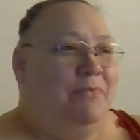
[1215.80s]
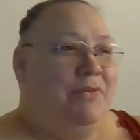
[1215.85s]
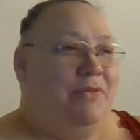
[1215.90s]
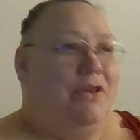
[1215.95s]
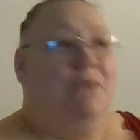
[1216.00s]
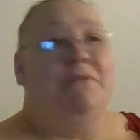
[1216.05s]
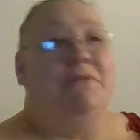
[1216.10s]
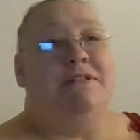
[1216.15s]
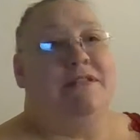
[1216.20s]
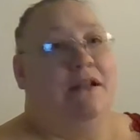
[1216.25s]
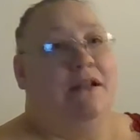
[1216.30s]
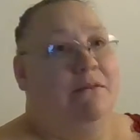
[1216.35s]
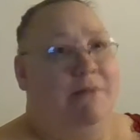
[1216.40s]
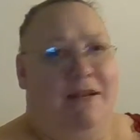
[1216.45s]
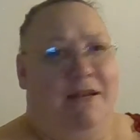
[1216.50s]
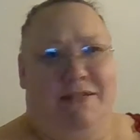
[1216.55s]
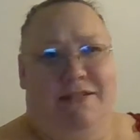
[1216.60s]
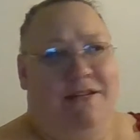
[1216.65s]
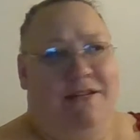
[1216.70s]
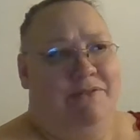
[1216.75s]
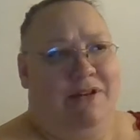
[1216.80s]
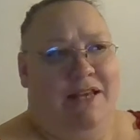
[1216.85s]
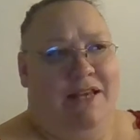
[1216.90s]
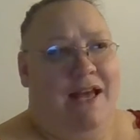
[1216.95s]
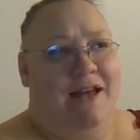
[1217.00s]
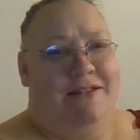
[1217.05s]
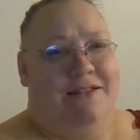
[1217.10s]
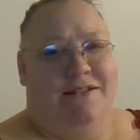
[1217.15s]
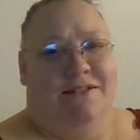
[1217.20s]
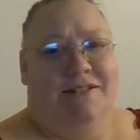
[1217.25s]
Human settlement. It's not even a
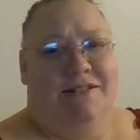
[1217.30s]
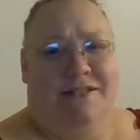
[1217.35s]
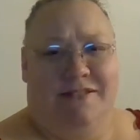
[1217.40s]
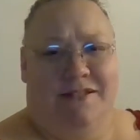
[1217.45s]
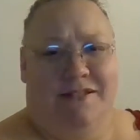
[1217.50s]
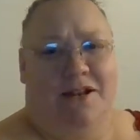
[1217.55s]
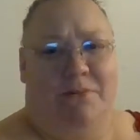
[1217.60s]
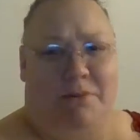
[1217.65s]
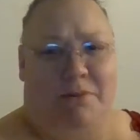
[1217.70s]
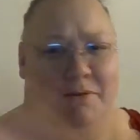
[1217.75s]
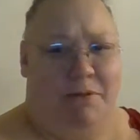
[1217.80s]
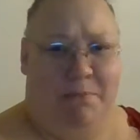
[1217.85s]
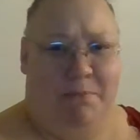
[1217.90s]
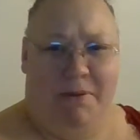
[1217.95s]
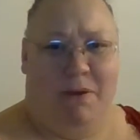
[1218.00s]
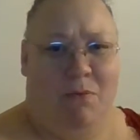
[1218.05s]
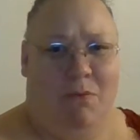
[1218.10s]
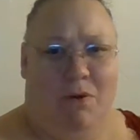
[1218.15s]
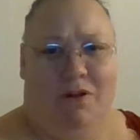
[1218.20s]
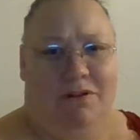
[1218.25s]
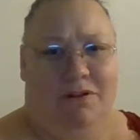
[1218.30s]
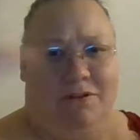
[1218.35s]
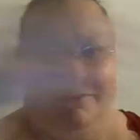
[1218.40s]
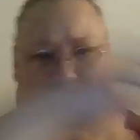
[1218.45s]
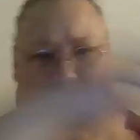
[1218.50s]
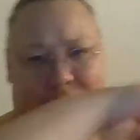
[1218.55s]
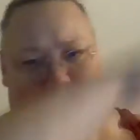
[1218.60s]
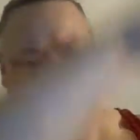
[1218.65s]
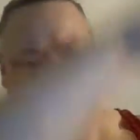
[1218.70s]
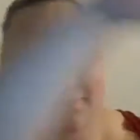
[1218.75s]
castle, it's a settlement with a big wall
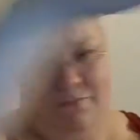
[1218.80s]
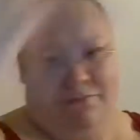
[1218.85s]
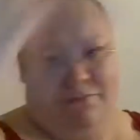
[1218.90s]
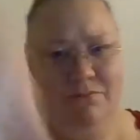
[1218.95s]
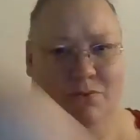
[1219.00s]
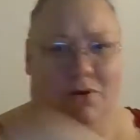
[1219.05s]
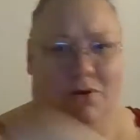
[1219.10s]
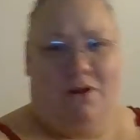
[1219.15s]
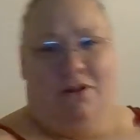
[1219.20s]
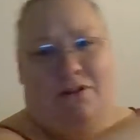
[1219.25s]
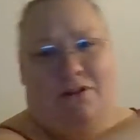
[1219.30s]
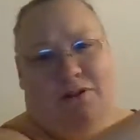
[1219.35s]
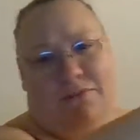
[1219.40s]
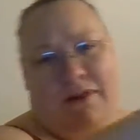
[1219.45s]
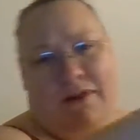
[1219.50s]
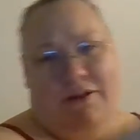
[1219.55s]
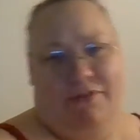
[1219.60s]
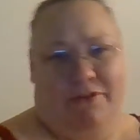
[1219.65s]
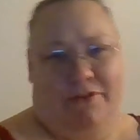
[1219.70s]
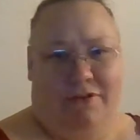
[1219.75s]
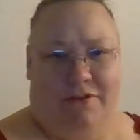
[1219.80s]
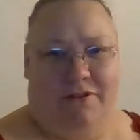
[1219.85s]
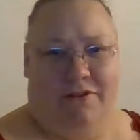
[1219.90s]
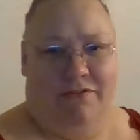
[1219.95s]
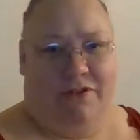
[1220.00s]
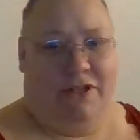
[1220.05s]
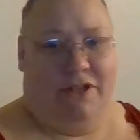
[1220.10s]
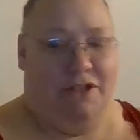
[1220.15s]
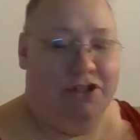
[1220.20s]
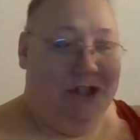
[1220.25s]
around the
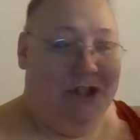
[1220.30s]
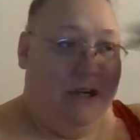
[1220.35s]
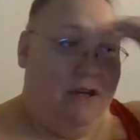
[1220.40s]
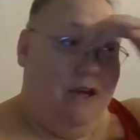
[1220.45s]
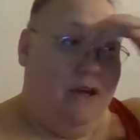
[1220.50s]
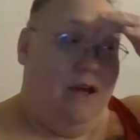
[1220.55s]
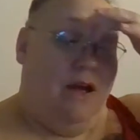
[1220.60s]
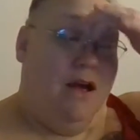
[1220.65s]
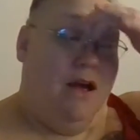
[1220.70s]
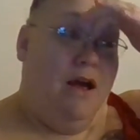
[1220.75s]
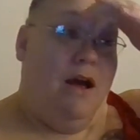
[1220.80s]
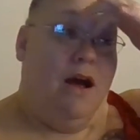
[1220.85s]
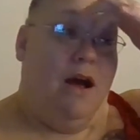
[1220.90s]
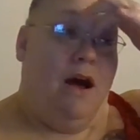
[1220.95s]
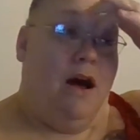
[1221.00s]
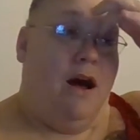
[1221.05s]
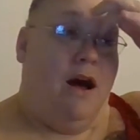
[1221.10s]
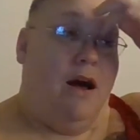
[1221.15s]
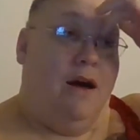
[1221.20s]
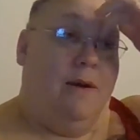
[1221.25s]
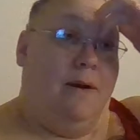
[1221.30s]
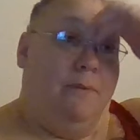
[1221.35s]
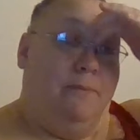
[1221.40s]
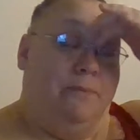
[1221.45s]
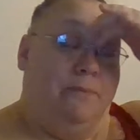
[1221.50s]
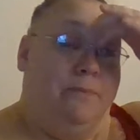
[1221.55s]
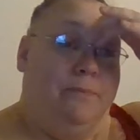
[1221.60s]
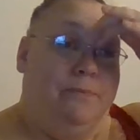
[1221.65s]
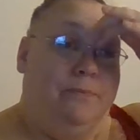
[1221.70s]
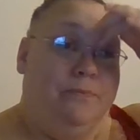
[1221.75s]
village. Um